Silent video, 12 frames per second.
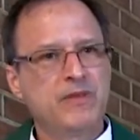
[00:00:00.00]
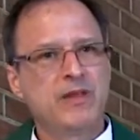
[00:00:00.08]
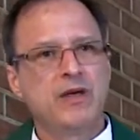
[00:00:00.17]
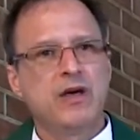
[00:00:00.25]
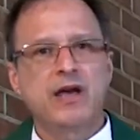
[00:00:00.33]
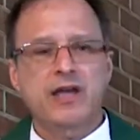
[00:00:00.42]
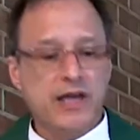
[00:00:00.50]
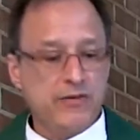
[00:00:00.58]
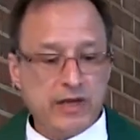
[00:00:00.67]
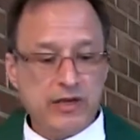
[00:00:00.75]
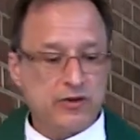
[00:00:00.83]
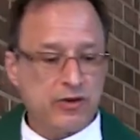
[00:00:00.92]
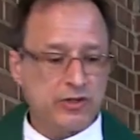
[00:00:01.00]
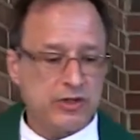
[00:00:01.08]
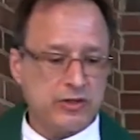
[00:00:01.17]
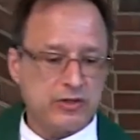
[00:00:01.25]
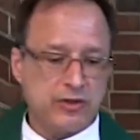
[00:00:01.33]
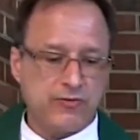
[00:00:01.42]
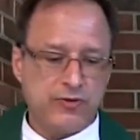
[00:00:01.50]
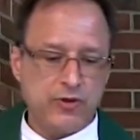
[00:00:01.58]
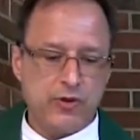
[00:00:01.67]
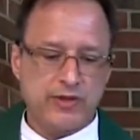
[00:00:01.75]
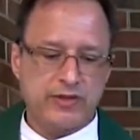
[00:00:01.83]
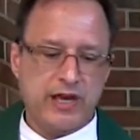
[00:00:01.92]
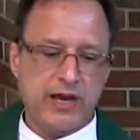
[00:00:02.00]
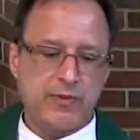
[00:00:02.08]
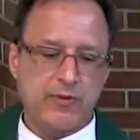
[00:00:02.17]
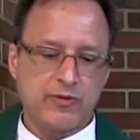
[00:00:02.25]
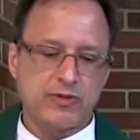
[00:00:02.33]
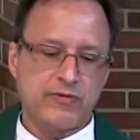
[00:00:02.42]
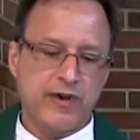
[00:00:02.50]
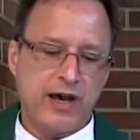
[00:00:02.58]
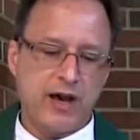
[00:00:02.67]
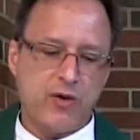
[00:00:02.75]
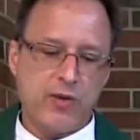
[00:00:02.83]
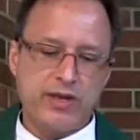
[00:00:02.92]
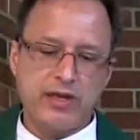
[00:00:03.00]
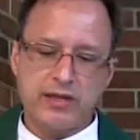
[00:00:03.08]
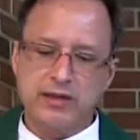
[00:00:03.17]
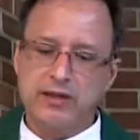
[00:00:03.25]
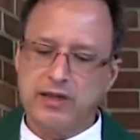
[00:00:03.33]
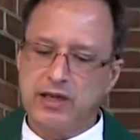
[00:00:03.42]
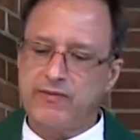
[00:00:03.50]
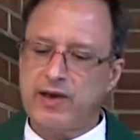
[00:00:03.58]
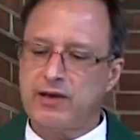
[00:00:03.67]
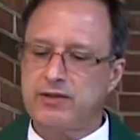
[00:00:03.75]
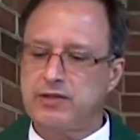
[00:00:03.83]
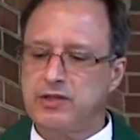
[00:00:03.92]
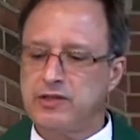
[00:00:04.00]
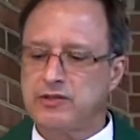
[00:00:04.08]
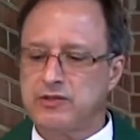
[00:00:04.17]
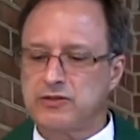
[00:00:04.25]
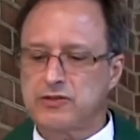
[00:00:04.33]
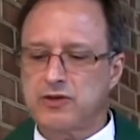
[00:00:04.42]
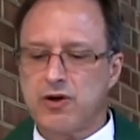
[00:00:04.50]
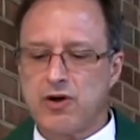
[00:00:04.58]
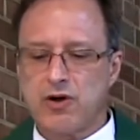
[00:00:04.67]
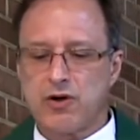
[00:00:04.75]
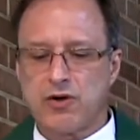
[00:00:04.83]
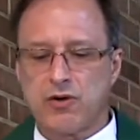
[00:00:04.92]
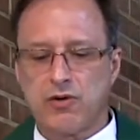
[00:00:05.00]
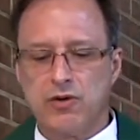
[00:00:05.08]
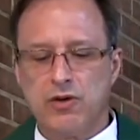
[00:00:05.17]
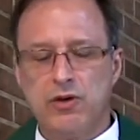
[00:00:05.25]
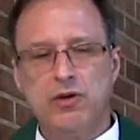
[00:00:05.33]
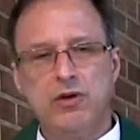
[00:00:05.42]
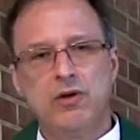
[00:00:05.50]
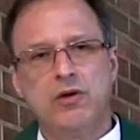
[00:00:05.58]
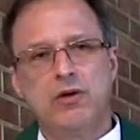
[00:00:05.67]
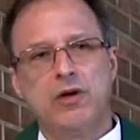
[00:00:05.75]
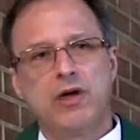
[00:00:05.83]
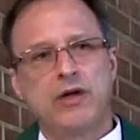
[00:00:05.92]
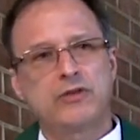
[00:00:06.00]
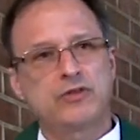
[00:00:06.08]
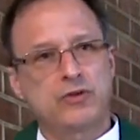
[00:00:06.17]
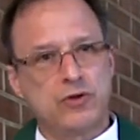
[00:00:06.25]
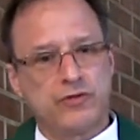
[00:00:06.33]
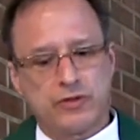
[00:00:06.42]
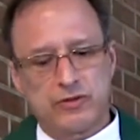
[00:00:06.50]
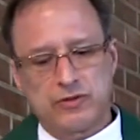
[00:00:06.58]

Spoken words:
Again, these are just a few examples of how we can live out Jesus' call as servants.